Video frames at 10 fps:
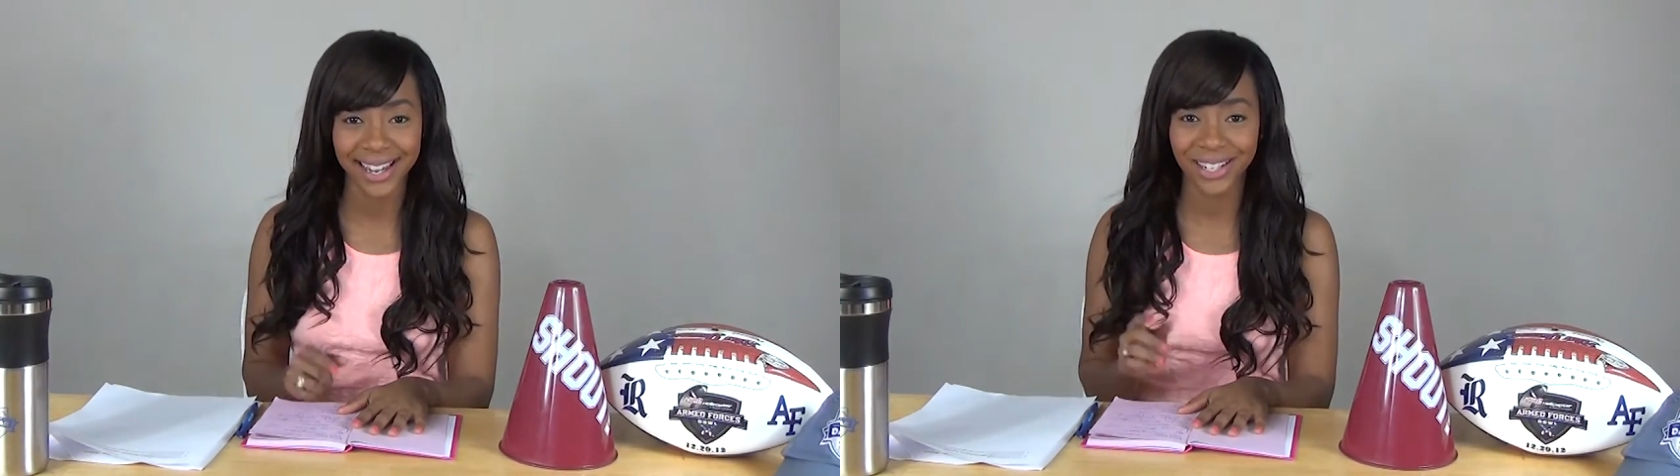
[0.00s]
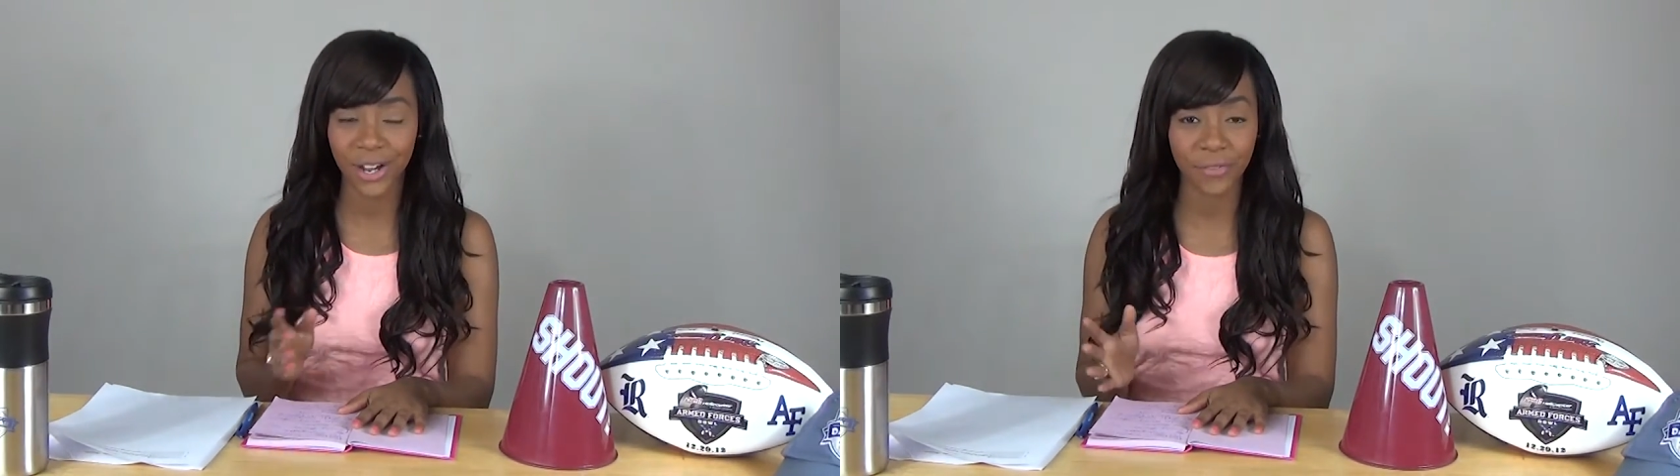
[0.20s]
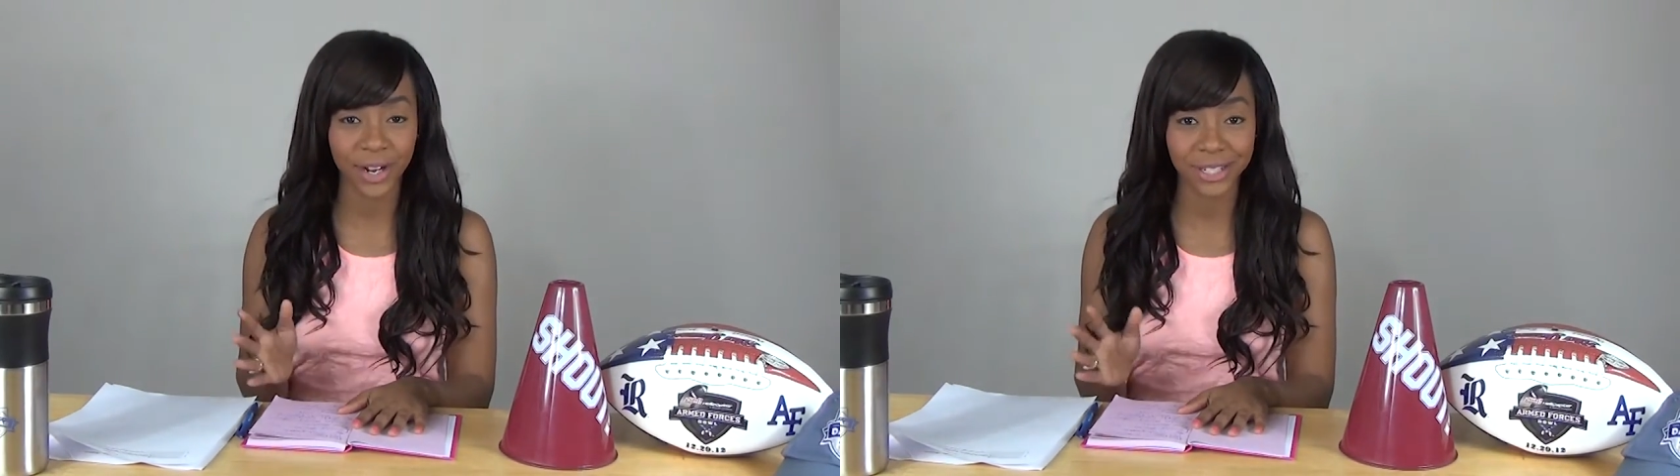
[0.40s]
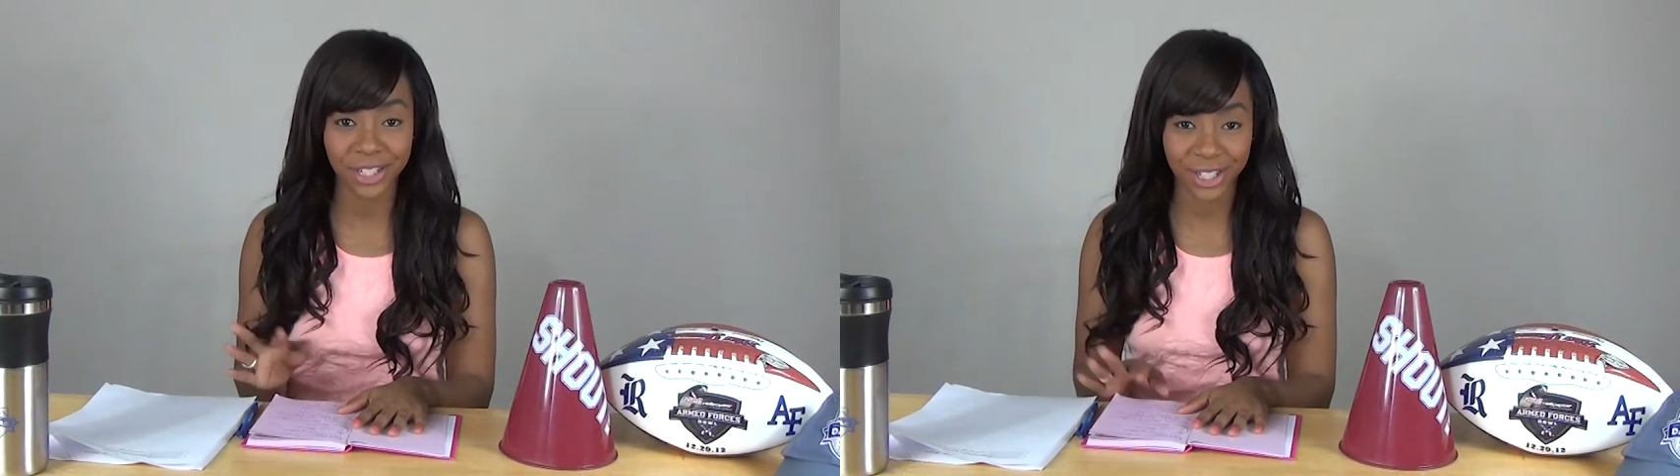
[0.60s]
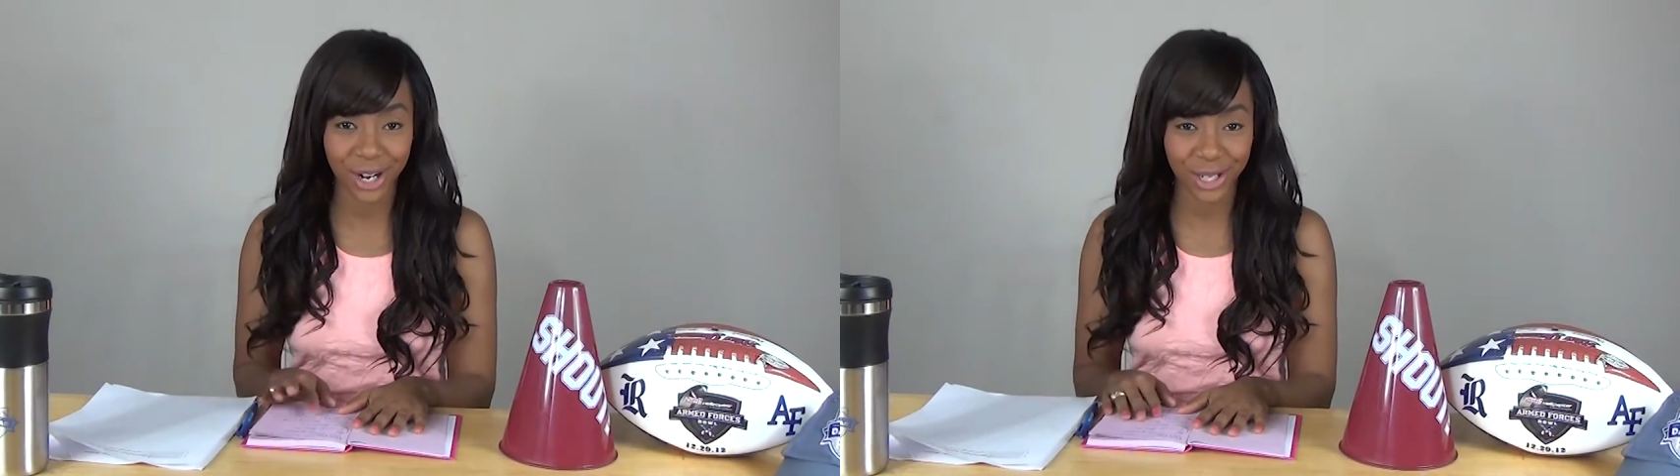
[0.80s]
Don't forget to
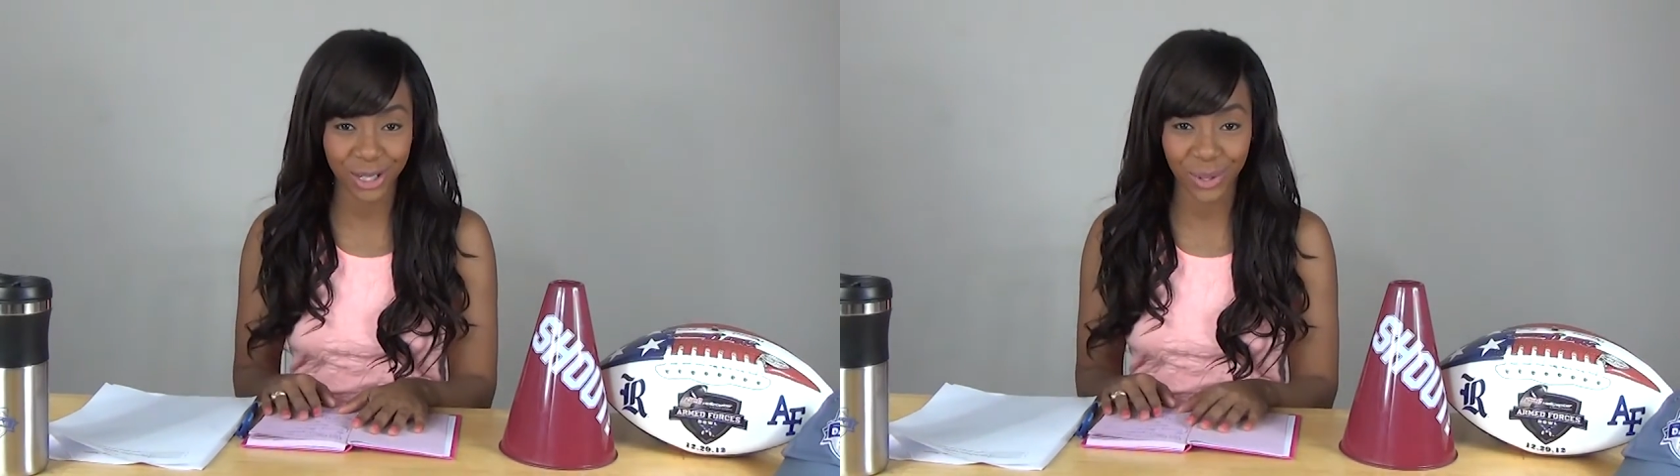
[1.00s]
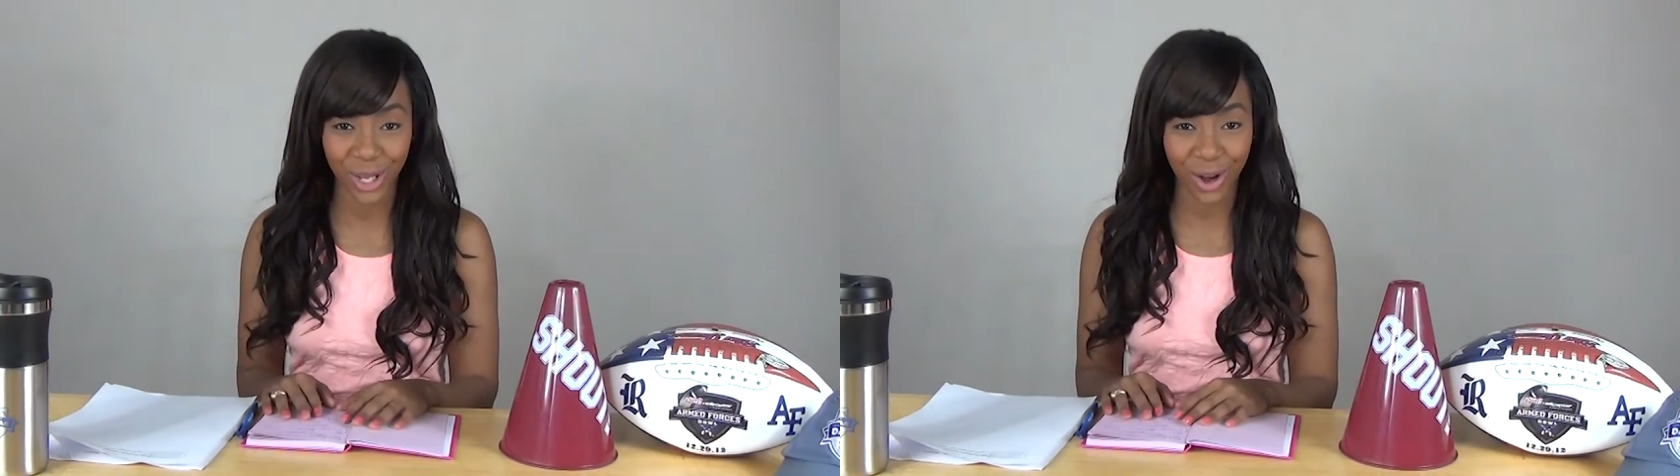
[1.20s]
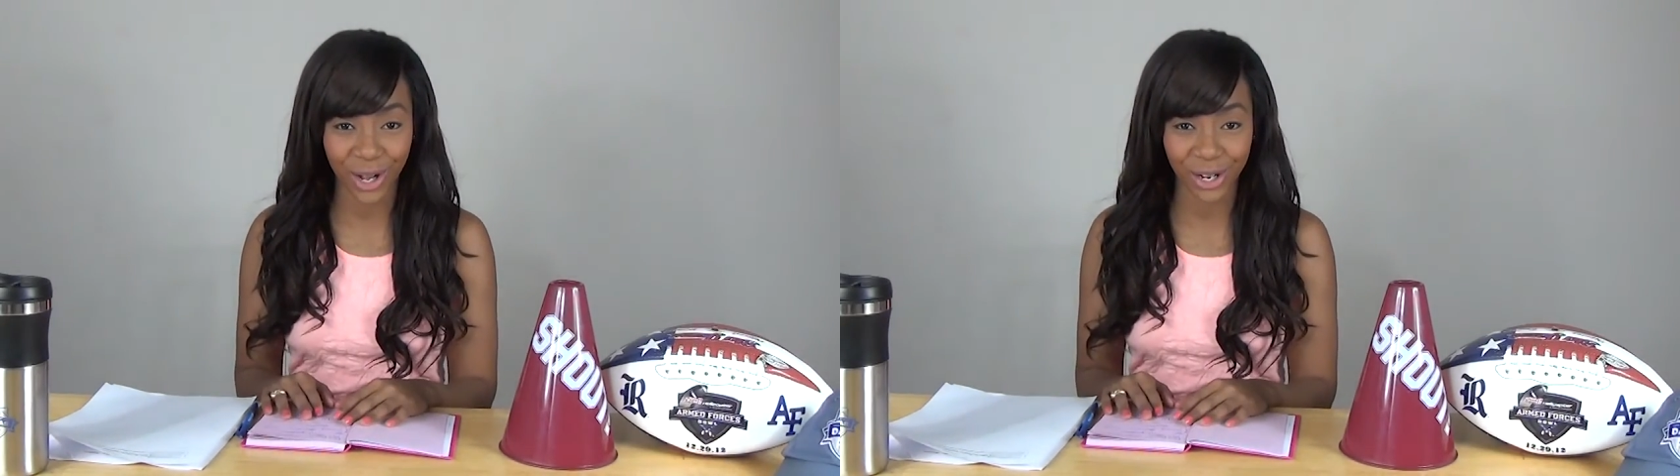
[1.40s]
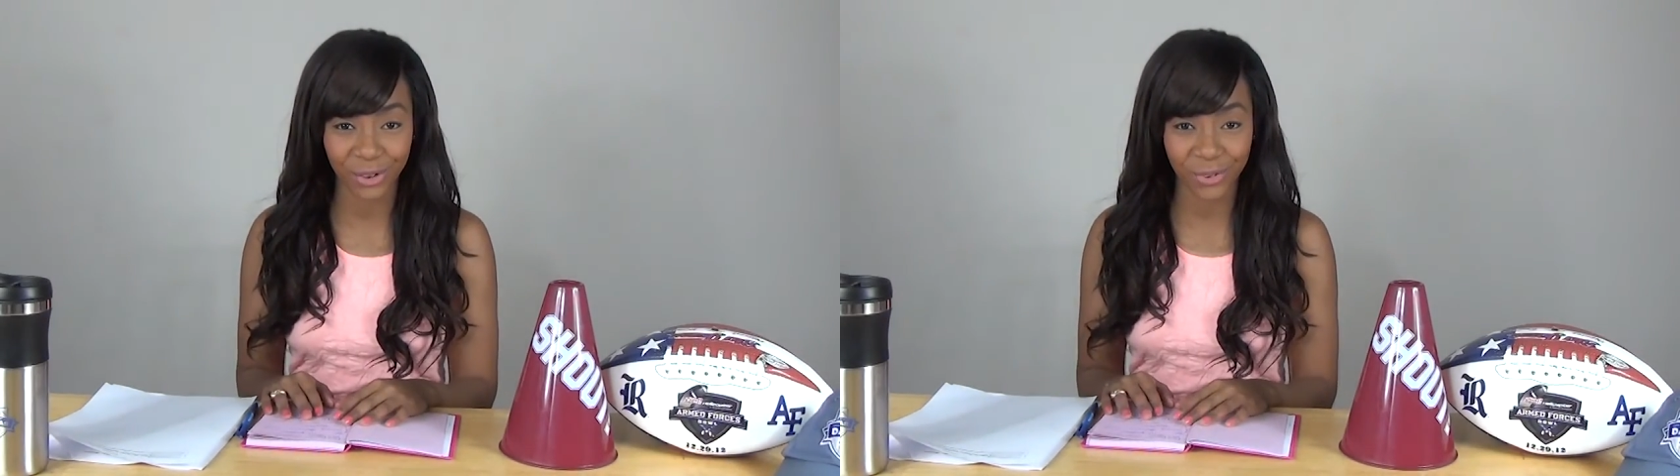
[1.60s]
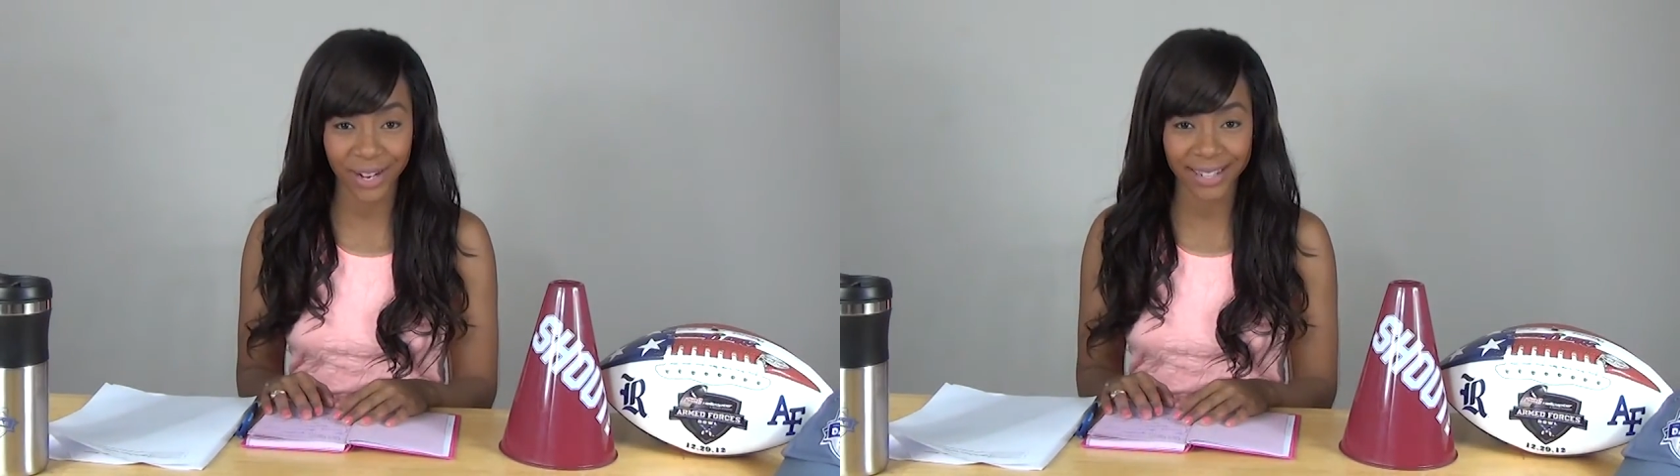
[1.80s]
share this with all your
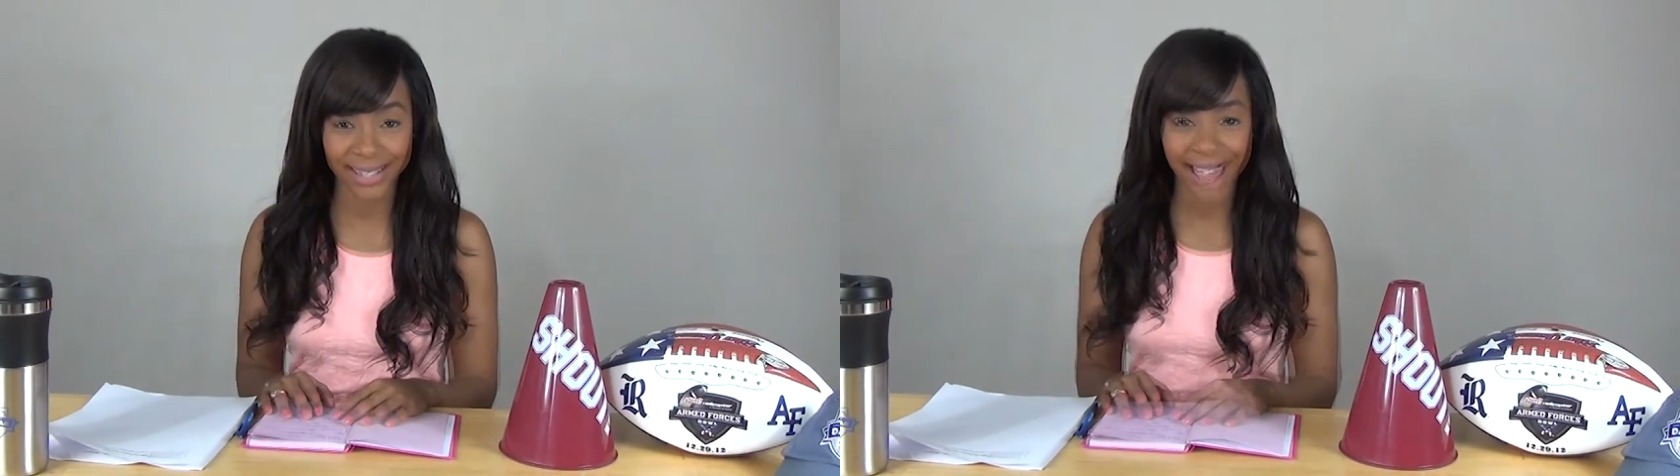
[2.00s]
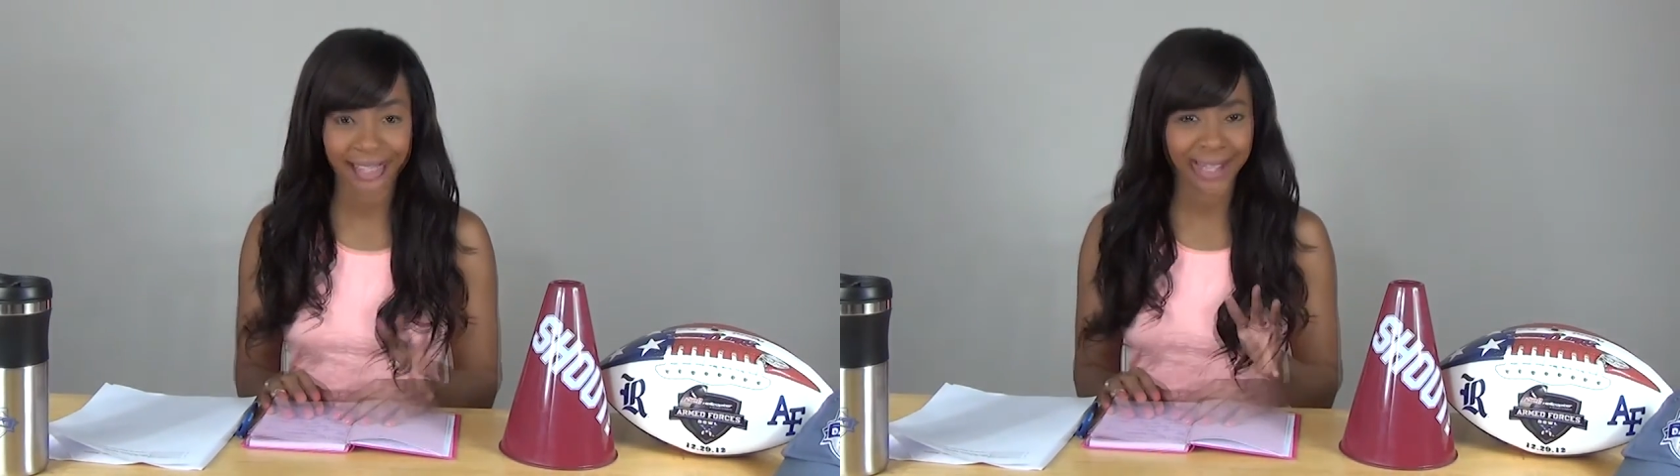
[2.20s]
friends.